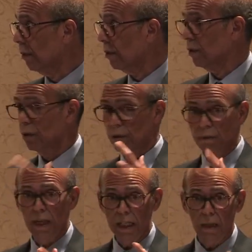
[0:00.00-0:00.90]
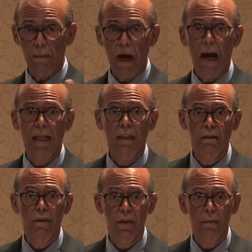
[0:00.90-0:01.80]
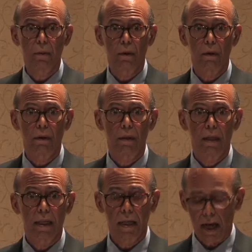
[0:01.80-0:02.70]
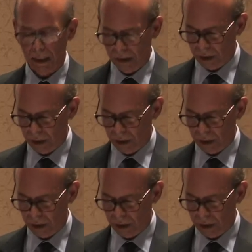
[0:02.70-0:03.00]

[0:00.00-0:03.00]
pursuits make him highly visible and highly